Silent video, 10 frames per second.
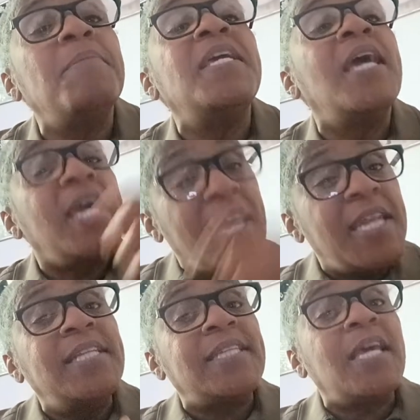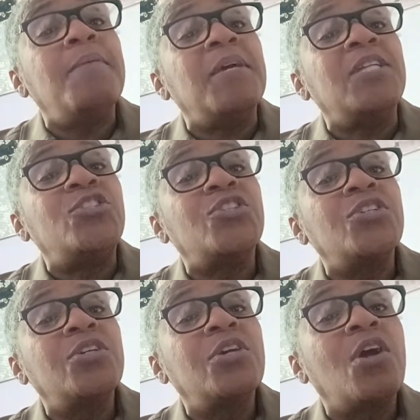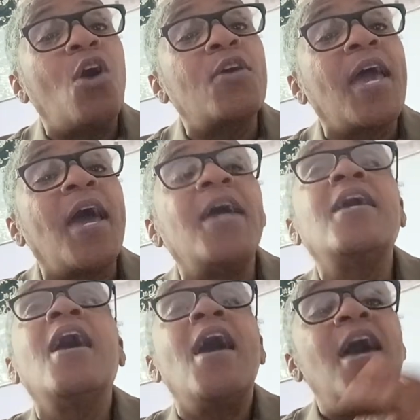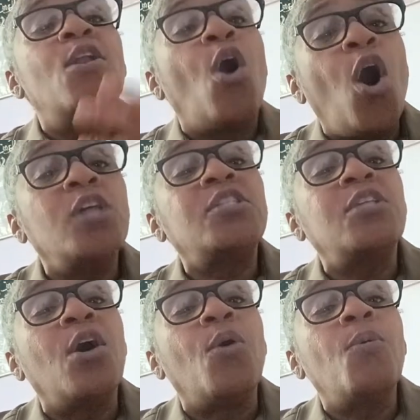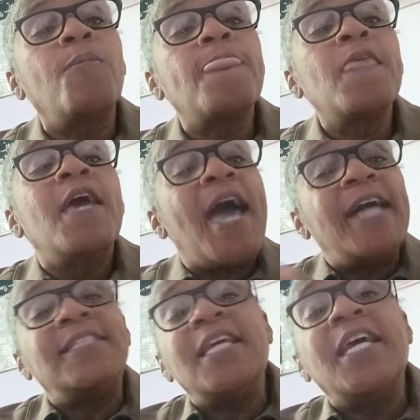me in His image. Okay? And also, at the